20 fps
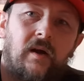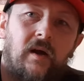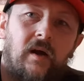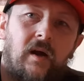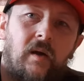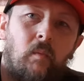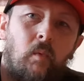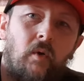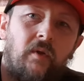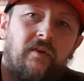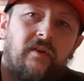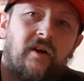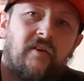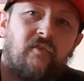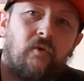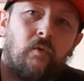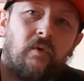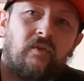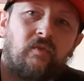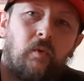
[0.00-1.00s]
I've
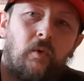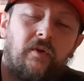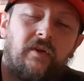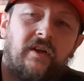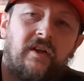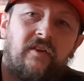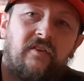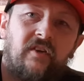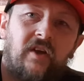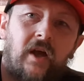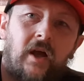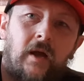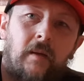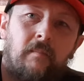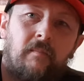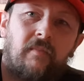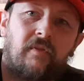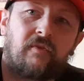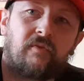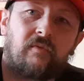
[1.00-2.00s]
always wanted
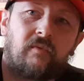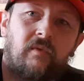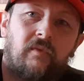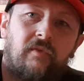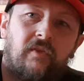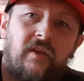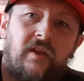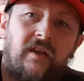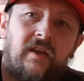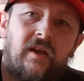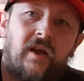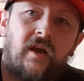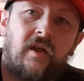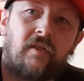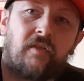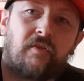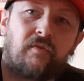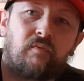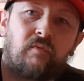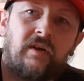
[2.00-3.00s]

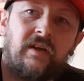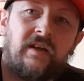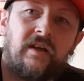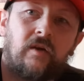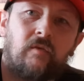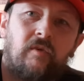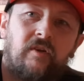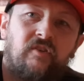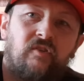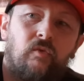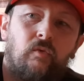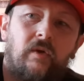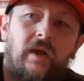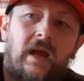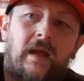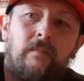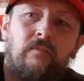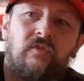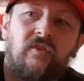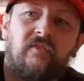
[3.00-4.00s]
three original
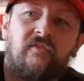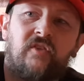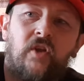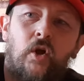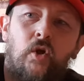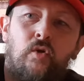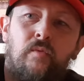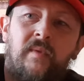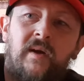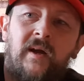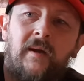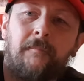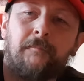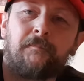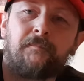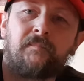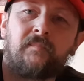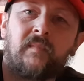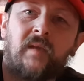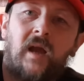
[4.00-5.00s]
games of Doom,
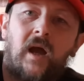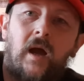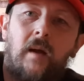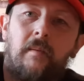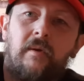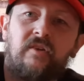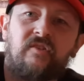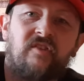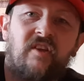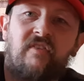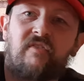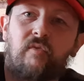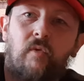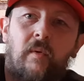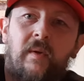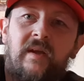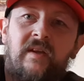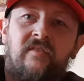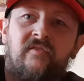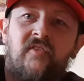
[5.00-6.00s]
and she threw
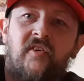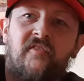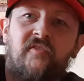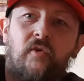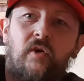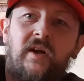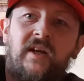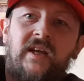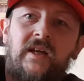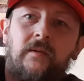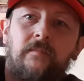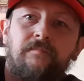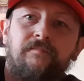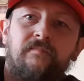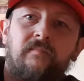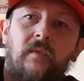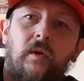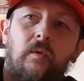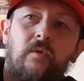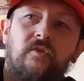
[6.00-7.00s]
it in for free,
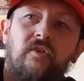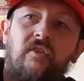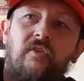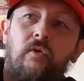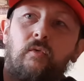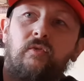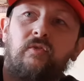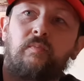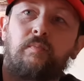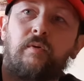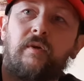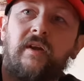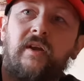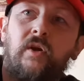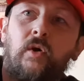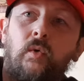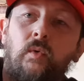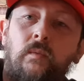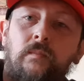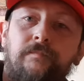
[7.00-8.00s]
which I thought was pretty
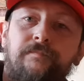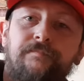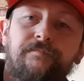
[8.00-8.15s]
cool.